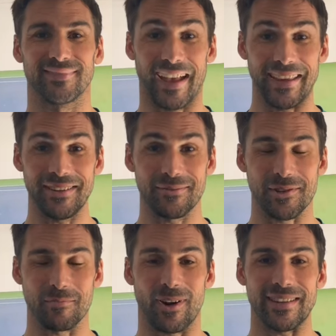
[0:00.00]
Hey,
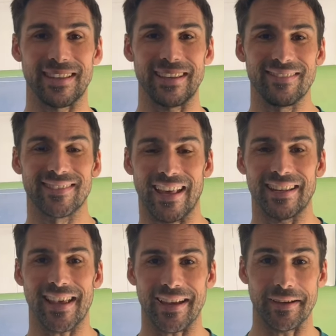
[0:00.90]
Richard Bryce here,
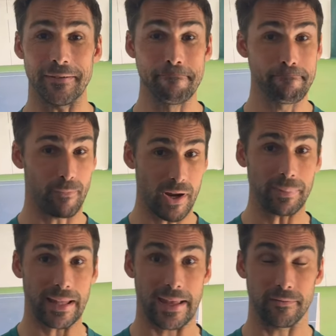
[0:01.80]
tennis hacker. My
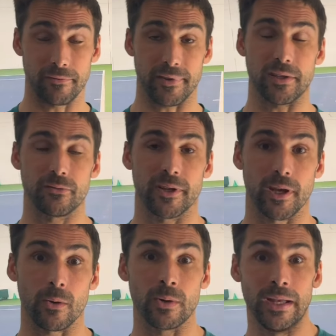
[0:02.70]
plan for this
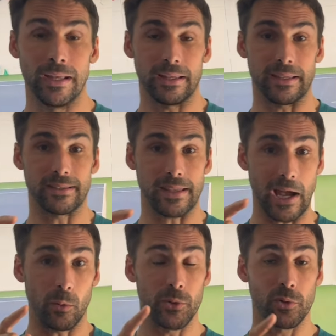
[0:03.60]
video is to
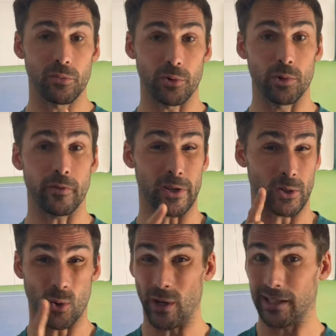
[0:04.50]
help you improve as
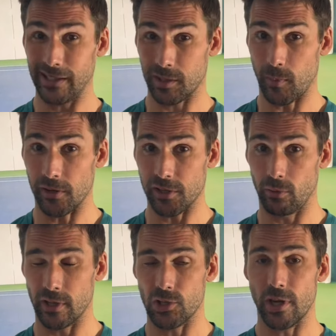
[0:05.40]
quickly as
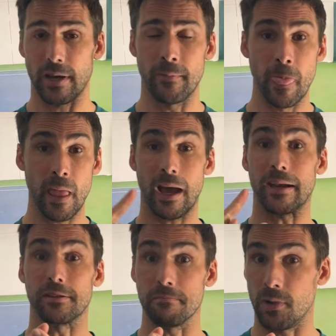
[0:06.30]
possible this year
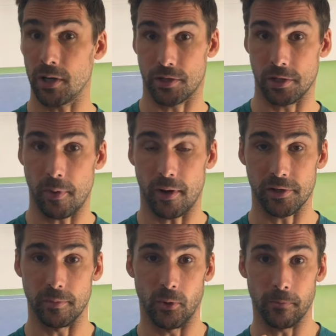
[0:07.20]
and as much as
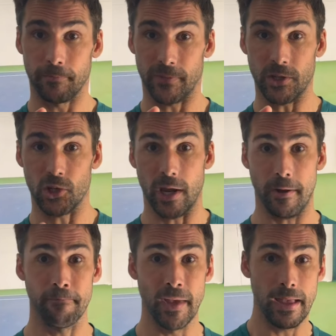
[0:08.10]
possible this year.